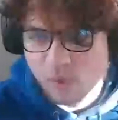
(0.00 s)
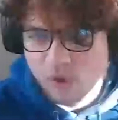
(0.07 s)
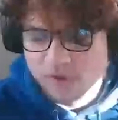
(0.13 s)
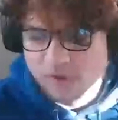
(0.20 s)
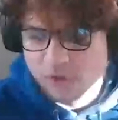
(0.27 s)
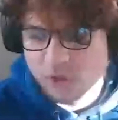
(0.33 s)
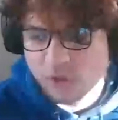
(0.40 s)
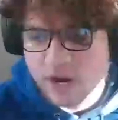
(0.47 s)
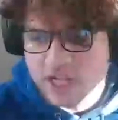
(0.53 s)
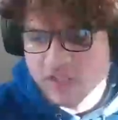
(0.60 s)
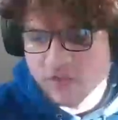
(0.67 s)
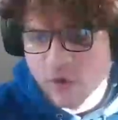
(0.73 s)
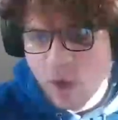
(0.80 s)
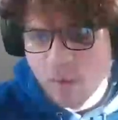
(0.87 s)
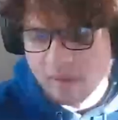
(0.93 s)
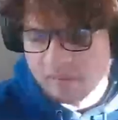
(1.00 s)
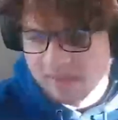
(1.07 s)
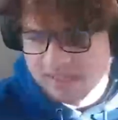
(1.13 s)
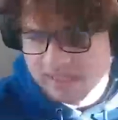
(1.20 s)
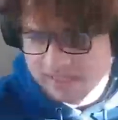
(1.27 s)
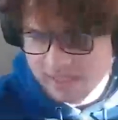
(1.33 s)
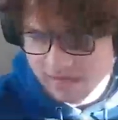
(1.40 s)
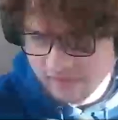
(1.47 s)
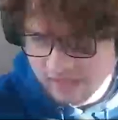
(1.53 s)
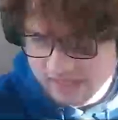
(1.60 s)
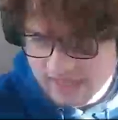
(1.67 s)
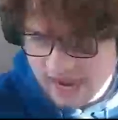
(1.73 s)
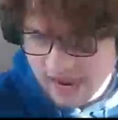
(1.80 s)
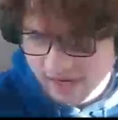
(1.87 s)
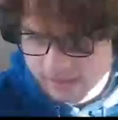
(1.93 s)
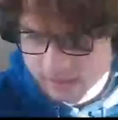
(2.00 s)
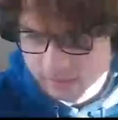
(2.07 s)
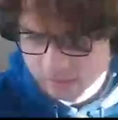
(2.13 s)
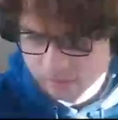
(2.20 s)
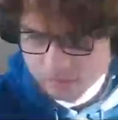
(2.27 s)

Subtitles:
going to transfer all my pieces to the attack.